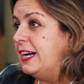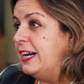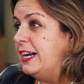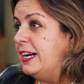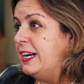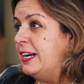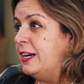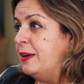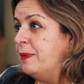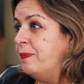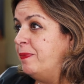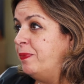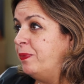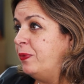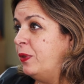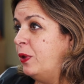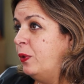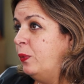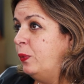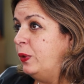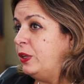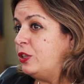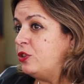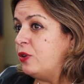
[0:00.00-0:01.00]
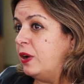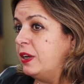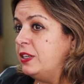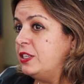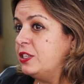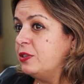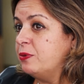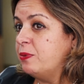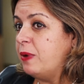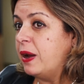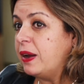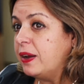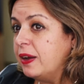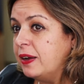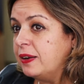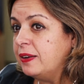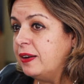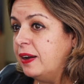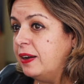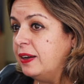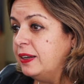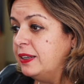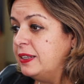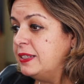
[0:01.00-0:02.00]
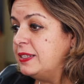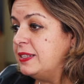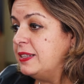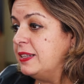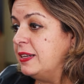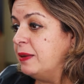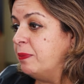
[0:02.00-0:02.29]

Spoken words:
We try to recognize